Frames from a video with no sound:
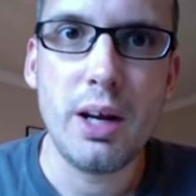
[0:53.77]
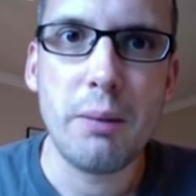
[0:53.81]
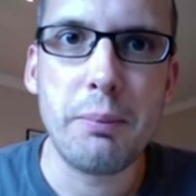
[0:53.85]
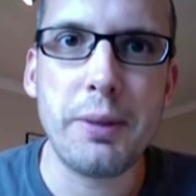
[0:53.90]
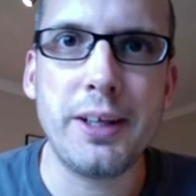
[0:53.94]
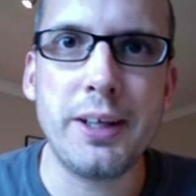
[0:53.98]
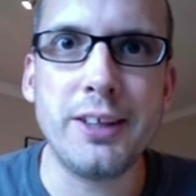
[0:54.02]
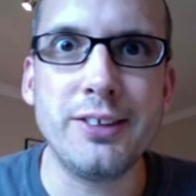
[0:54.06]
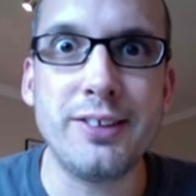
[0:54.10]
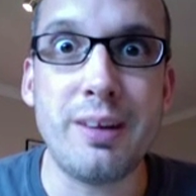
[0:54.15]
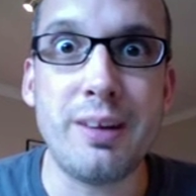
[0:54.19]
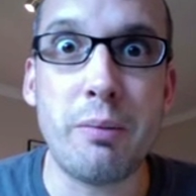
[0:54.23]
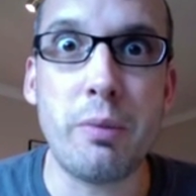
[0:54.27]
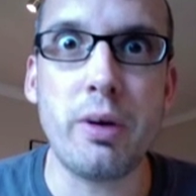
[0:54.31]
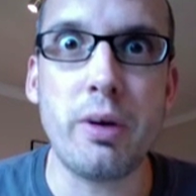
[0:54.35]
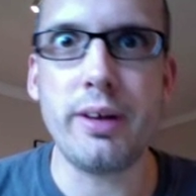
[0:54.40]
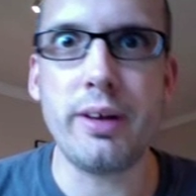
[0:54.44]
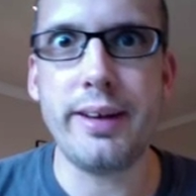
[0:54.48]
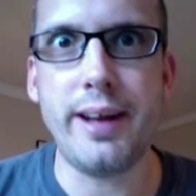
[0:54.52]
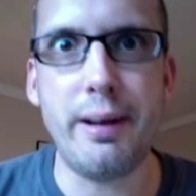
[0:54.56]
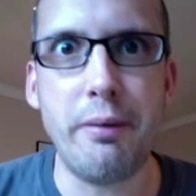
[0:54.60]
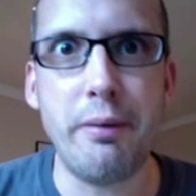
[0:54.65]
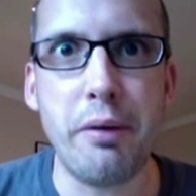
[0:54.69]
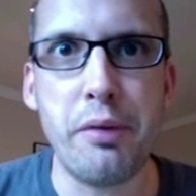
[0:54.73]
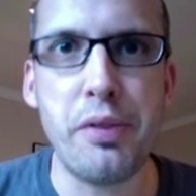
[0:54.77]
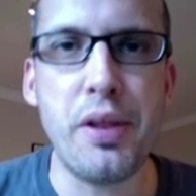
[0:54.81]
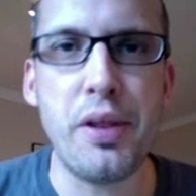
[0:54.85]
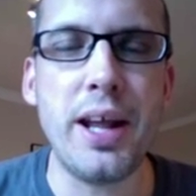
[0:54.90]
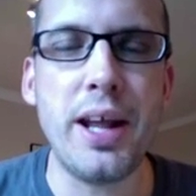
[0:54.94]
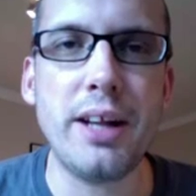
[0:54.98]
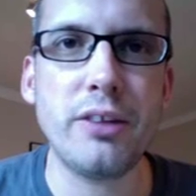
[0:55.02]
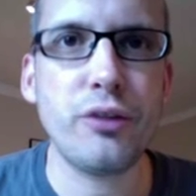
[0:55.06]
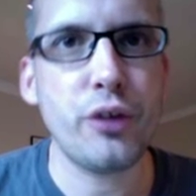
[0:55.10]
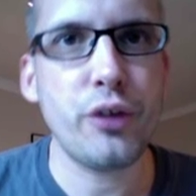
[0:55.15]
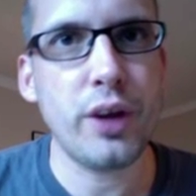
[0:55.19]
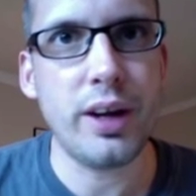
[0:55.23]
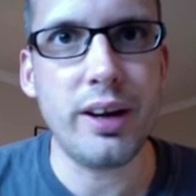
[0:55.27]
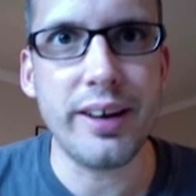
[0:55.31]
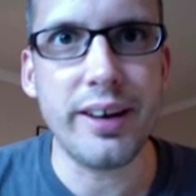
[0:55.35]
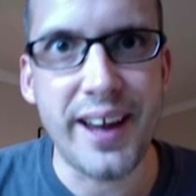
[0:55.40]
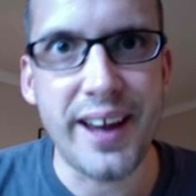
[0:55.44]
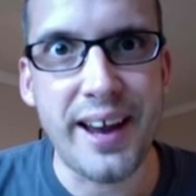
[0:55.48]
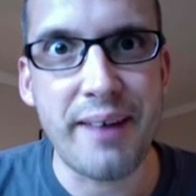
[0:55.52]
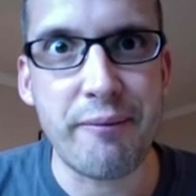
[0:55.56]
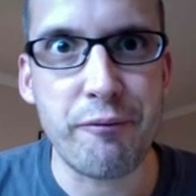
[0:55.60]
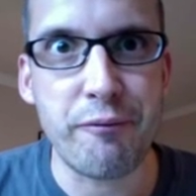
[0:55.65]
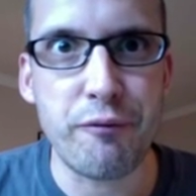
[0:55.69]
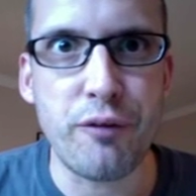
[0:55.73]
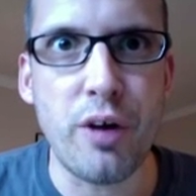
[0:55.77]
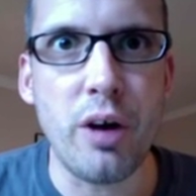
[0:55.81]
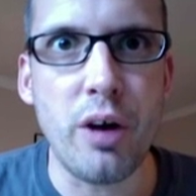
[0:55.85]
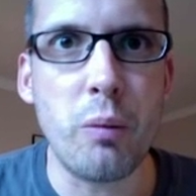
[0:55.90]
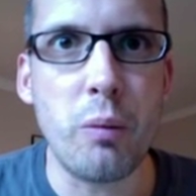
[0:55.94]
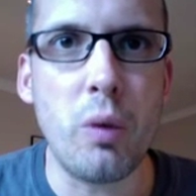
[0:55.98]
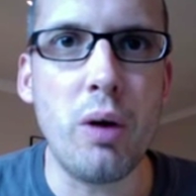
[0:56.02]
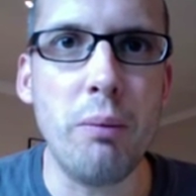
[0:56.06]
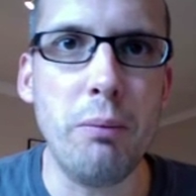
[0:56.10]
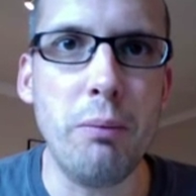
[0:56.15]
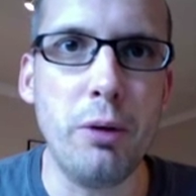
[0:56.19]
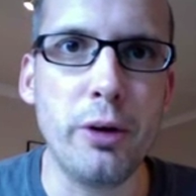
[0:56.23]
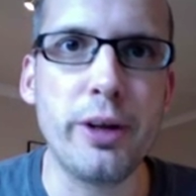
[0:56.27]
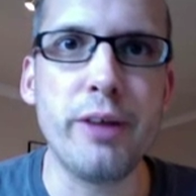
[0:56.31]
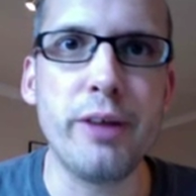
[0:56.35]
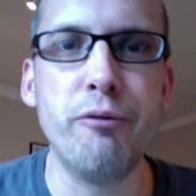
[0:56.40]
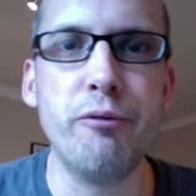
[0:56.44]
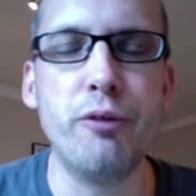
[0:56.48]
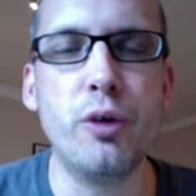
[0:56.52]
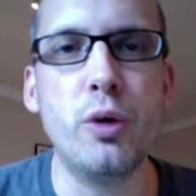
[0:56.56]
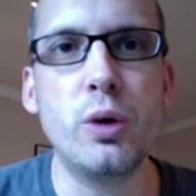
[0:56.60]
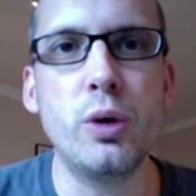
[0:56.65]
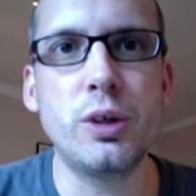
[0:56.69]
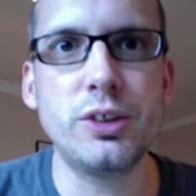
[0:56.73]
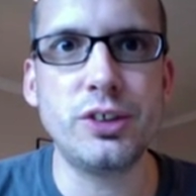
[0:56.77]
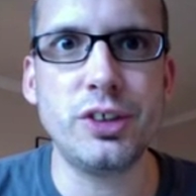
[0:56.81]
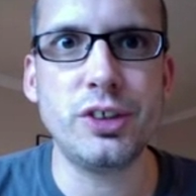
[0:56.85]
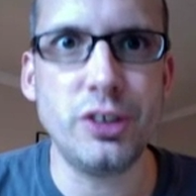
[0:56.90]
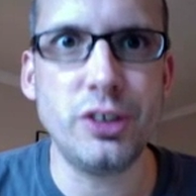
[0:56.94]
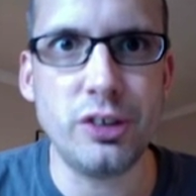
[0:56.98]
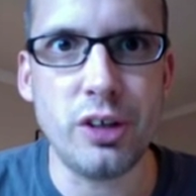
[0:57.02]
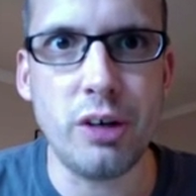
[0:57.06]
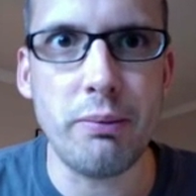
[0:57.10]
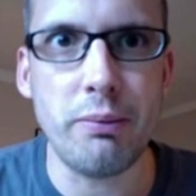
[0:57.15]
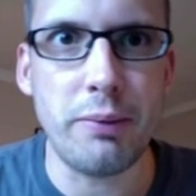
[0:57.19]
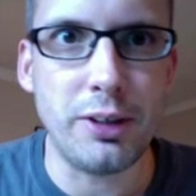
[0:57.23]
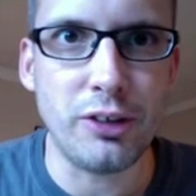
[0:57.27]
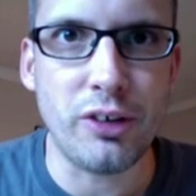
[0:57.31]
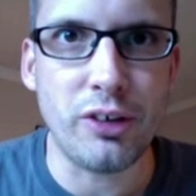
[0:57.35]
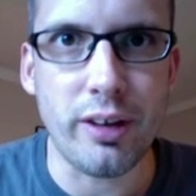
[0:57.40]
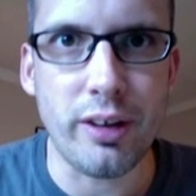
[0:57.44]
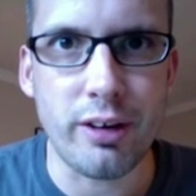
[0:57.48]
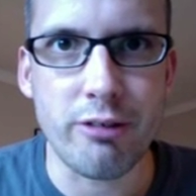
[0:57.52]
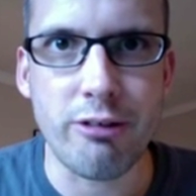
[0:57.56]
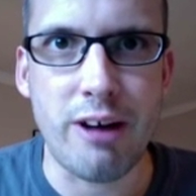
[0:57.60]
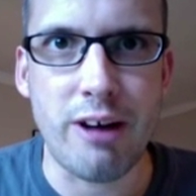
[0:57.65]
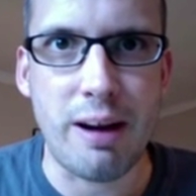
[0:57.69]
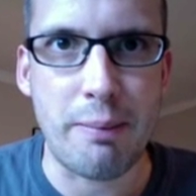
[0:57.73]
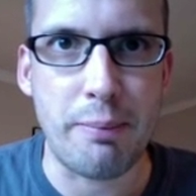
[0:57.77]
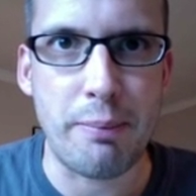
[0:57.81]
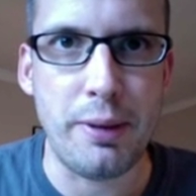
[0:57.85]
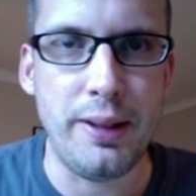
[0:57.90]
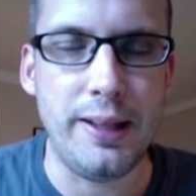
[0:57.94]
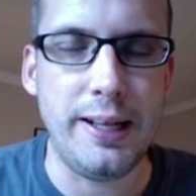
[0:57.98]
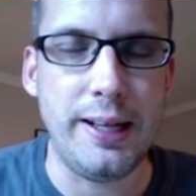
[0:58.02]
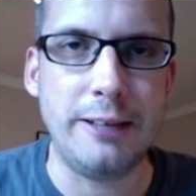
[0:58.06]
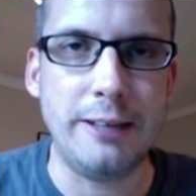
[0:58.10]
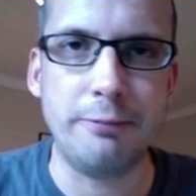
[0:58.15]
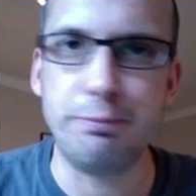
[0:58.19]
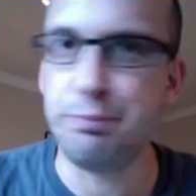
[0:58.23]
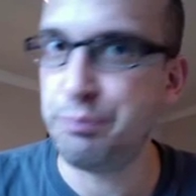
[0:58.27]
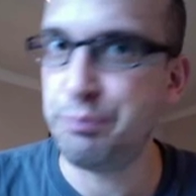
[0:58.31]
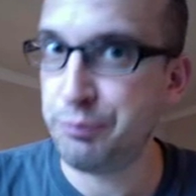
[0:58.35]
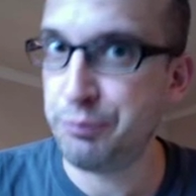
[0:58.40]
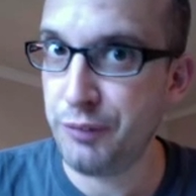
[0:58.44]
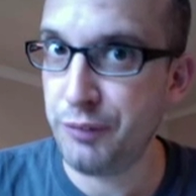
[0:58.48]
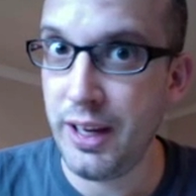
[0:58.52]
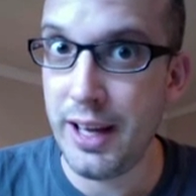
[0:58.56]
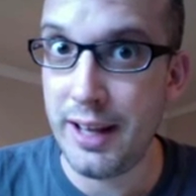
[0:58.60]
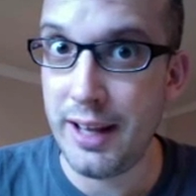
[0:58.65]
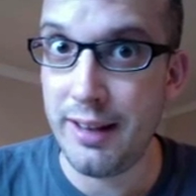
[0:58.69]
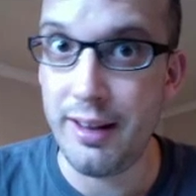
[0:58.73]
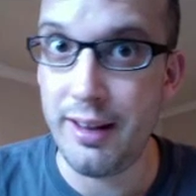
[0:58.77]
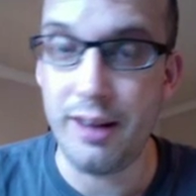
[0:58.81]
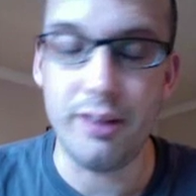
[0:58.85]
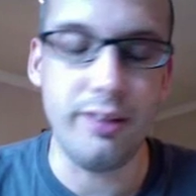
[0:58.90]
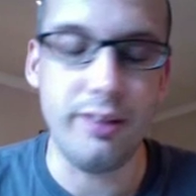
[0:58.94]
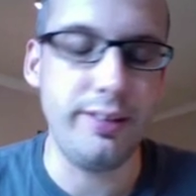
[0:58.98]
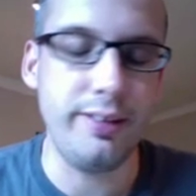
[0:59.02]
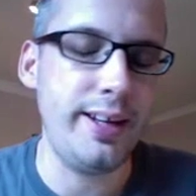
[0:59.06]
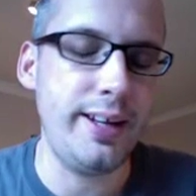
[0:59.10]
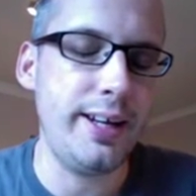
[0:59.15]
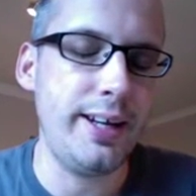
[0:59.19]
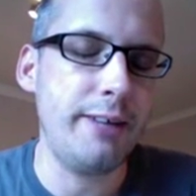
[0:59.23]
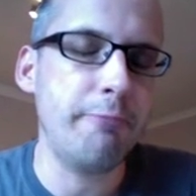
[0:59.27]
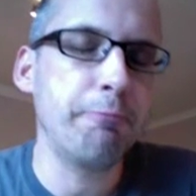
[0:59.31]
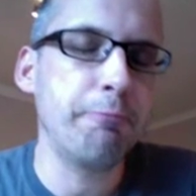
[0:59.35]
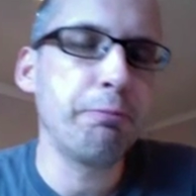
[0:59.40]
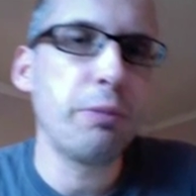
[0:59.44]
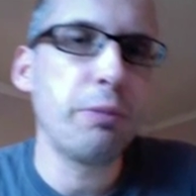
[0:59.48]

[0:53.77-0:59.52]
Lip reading: because then when I download the next thing, I can't find what I'm looking for because there's so much other crap in there. You get the idea.